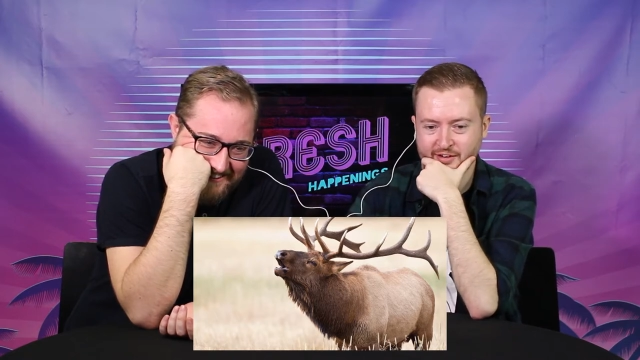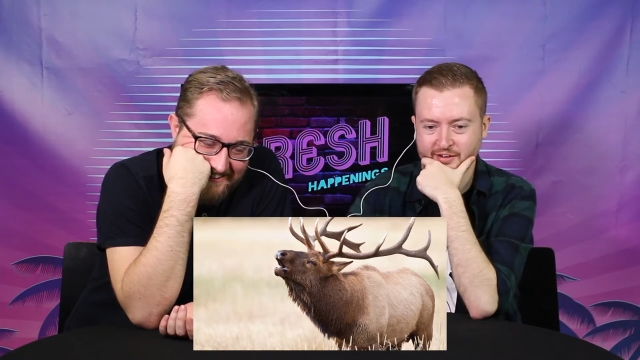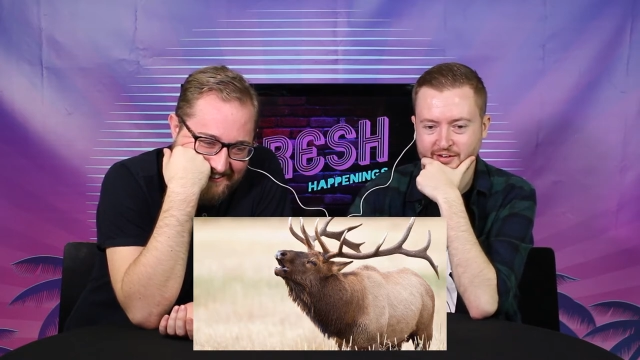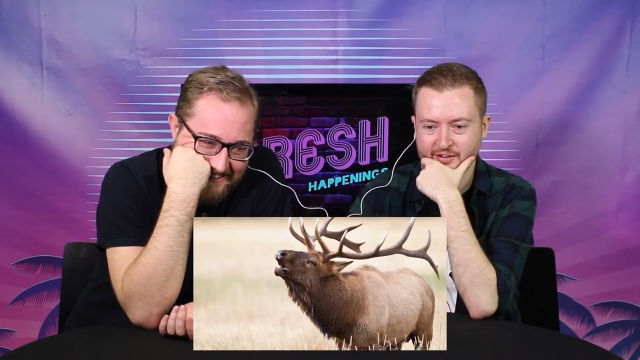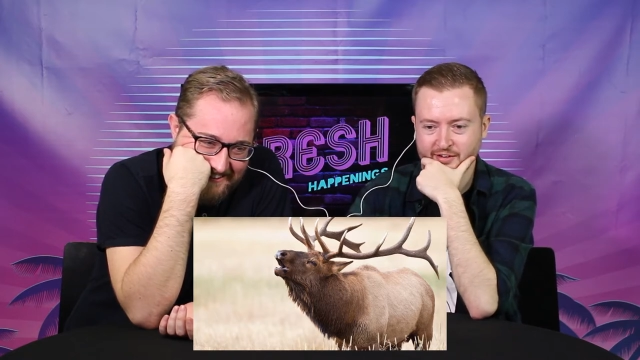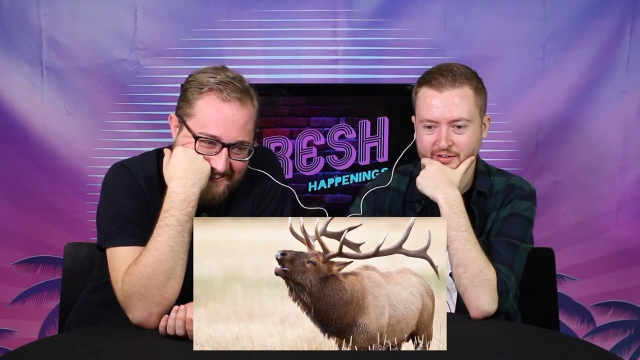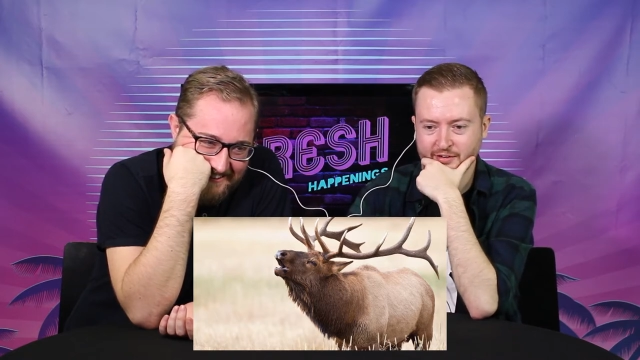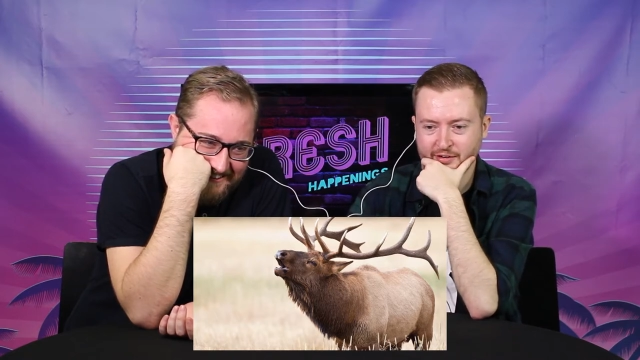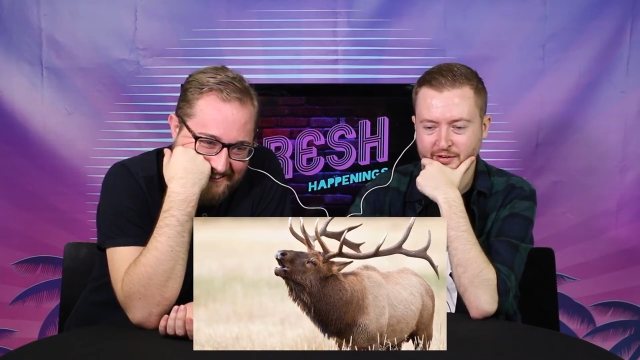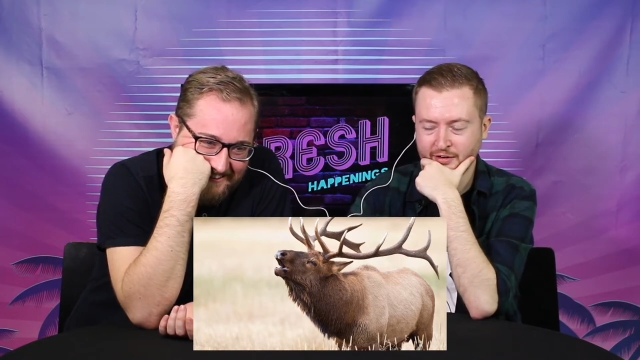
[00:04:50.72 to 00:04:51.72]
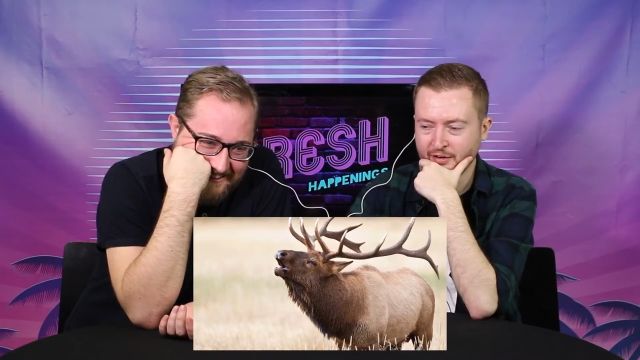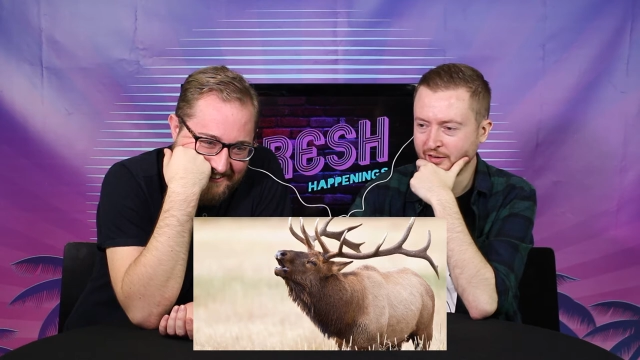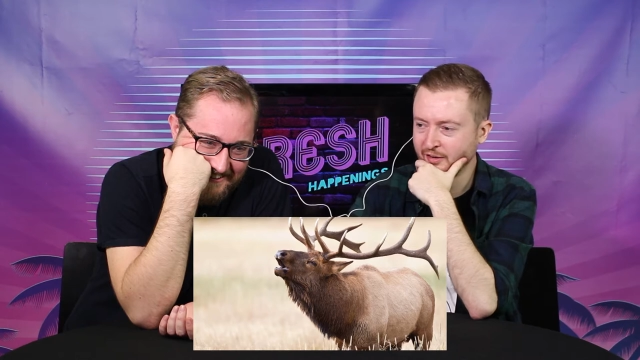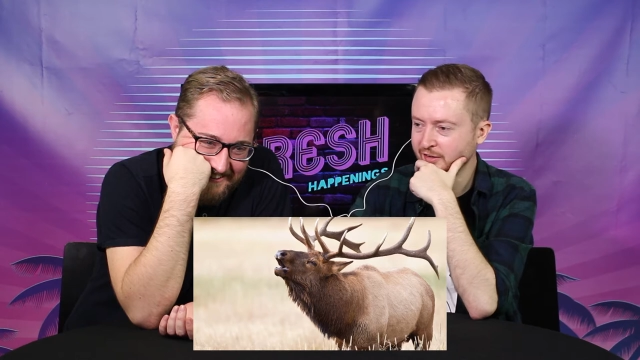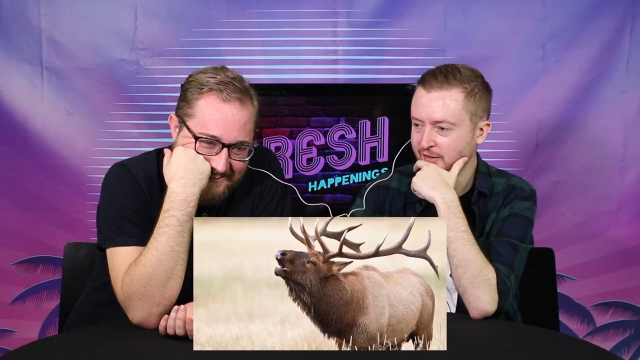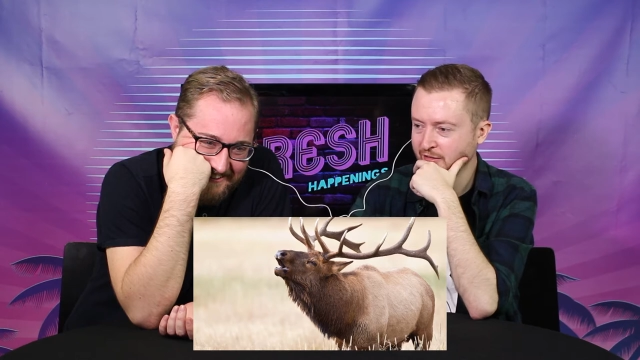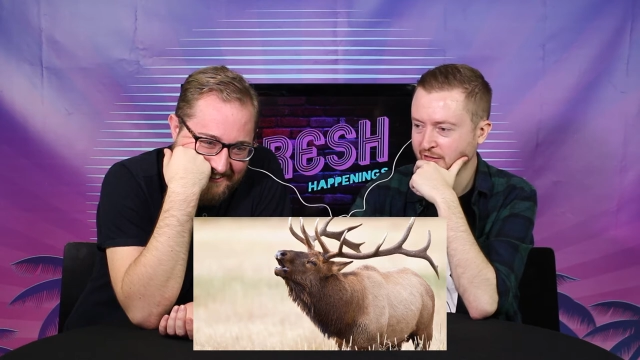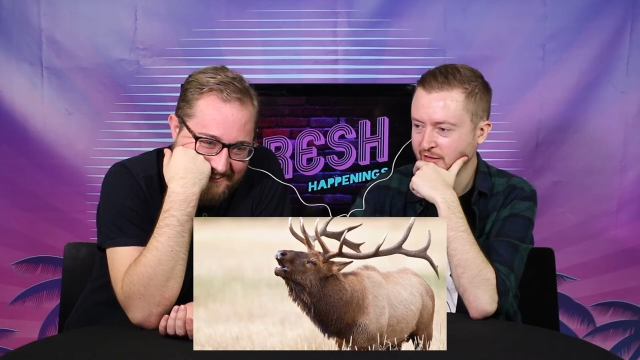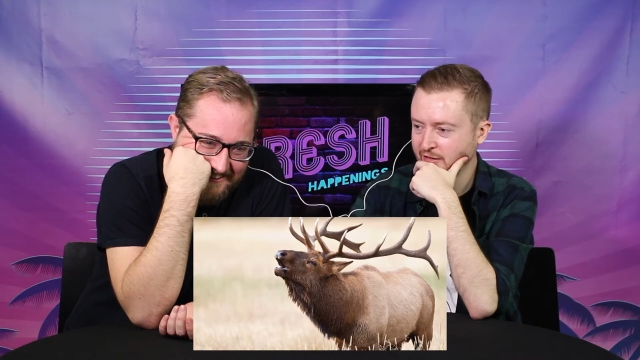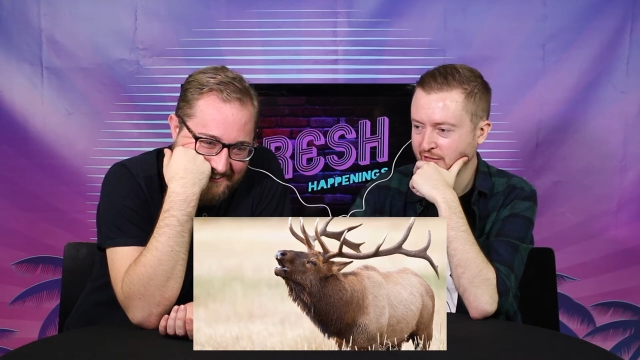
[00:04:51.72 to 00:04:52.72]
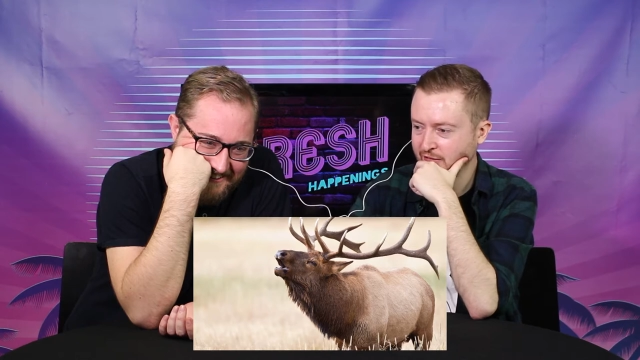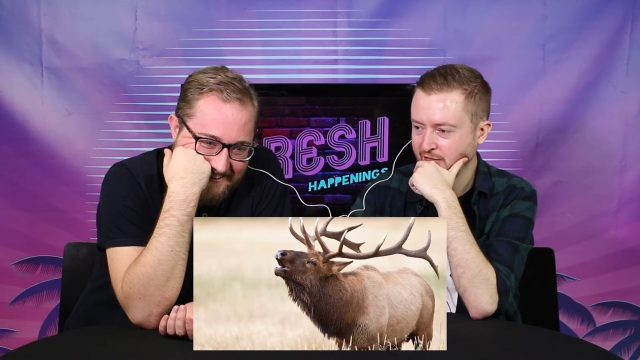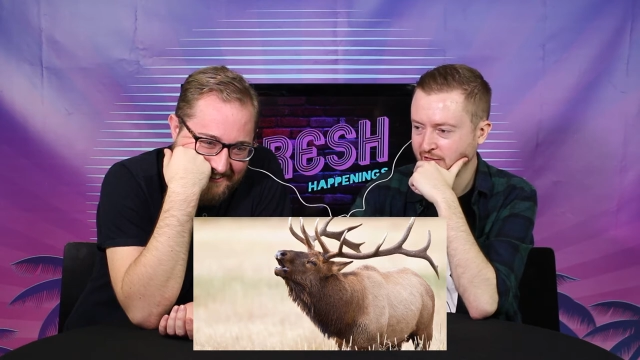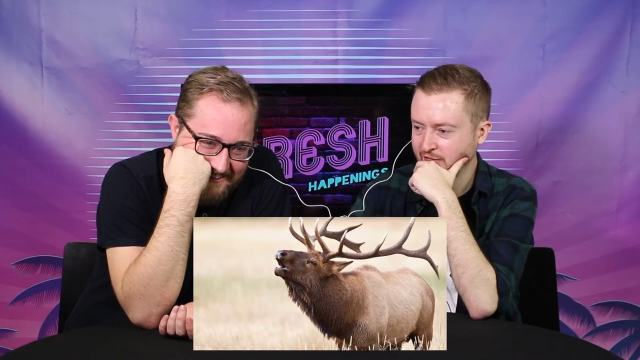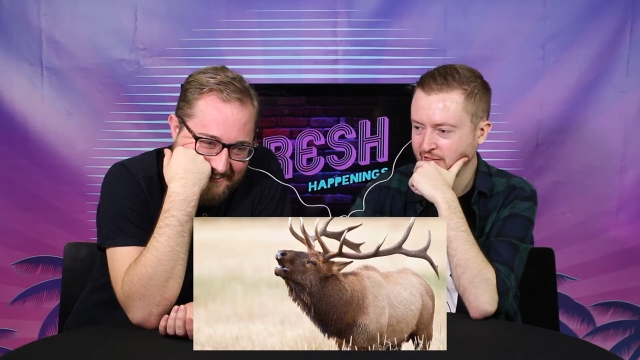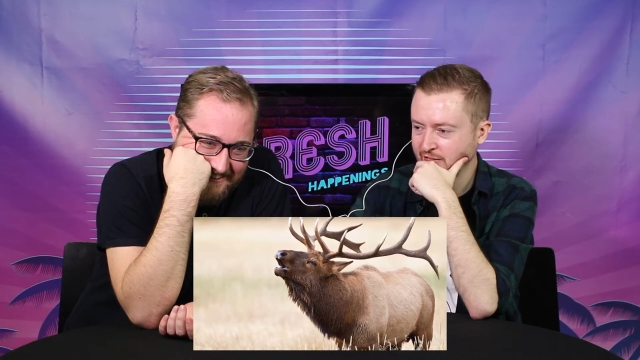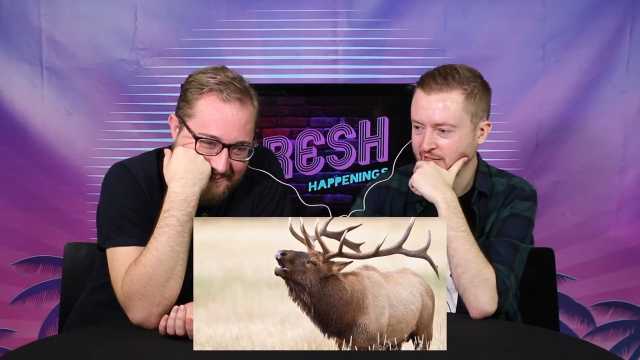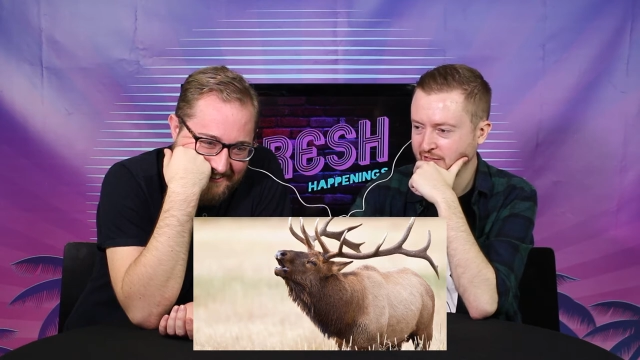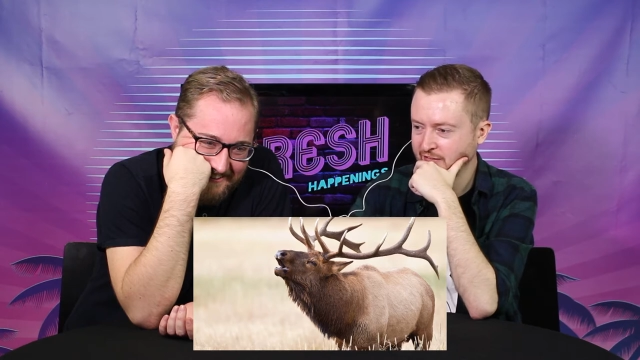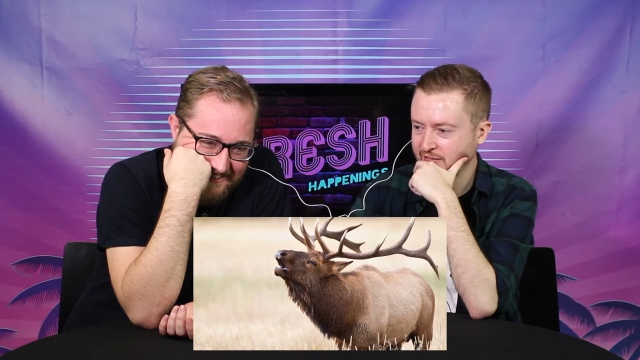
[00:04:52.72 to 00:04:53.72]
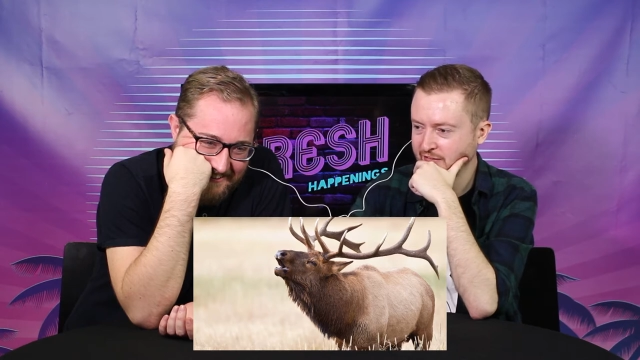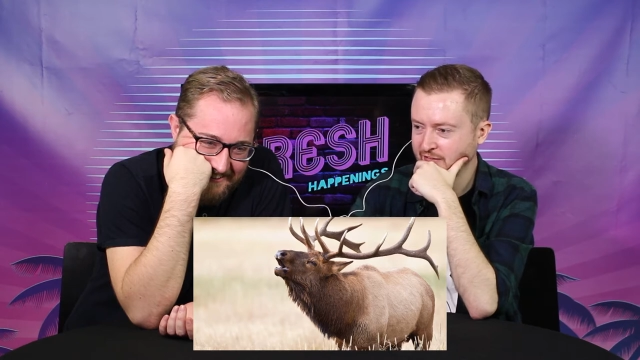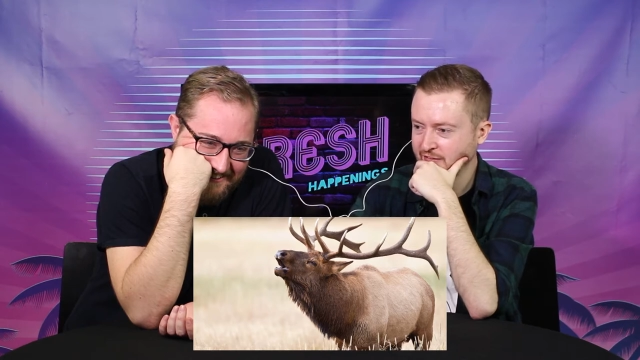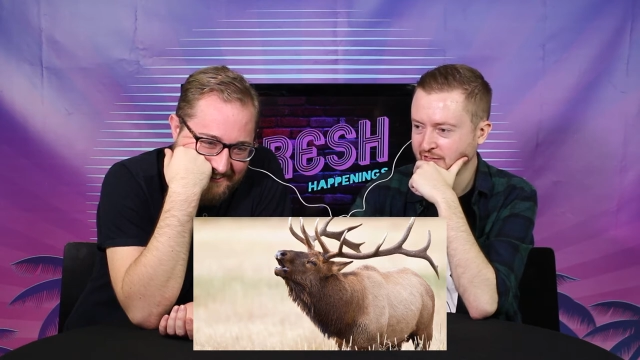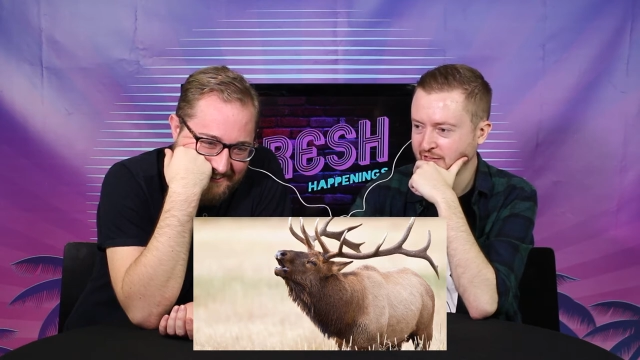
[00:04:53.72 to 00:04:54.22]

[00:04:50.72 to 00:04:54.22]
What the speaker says: (no one is talking)